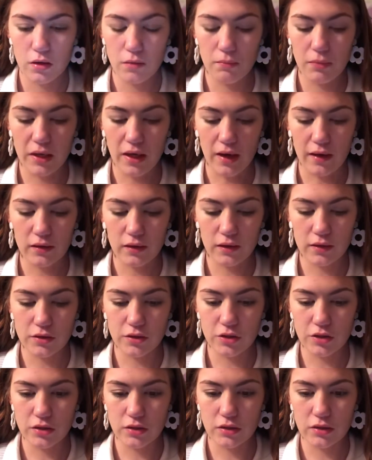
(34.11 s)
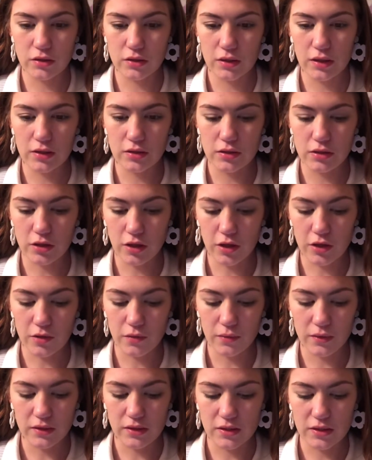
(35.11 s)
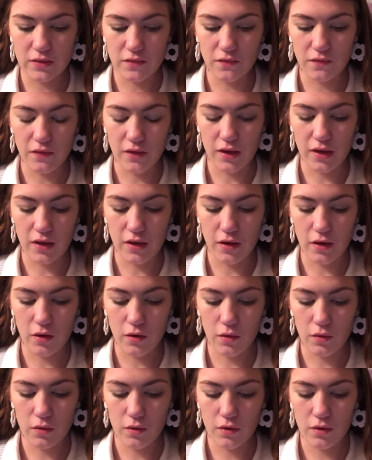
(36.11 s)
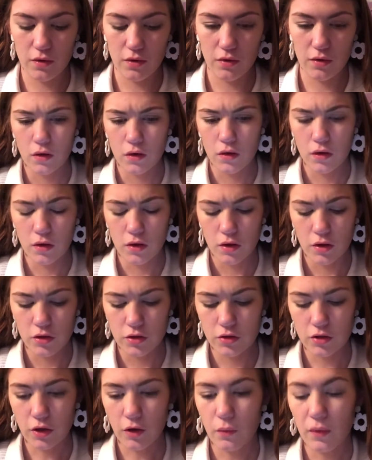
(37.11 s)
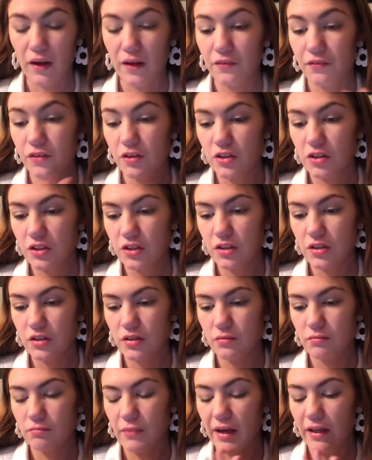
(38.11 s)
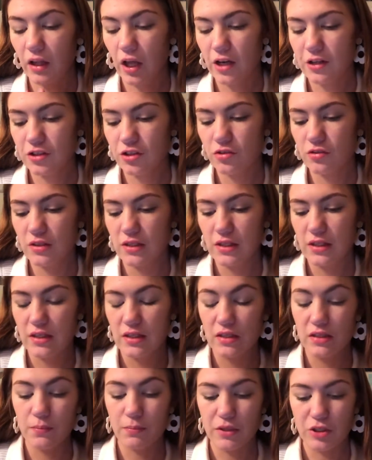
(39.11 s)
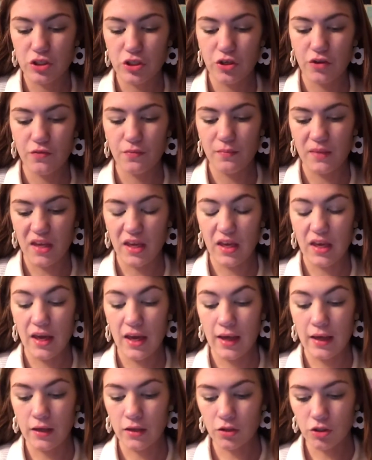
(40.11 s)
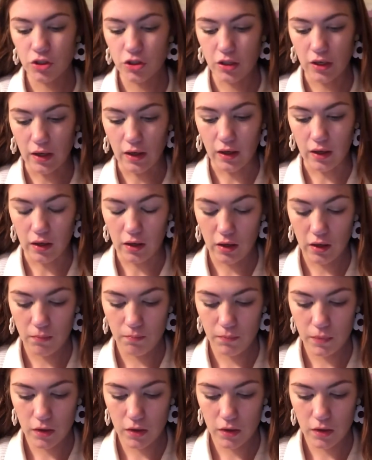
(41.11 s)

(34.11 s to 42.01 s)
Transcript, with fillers: But yeah, let's just get started with this video. So when I first, my lock screen is a picture of me and Jacob.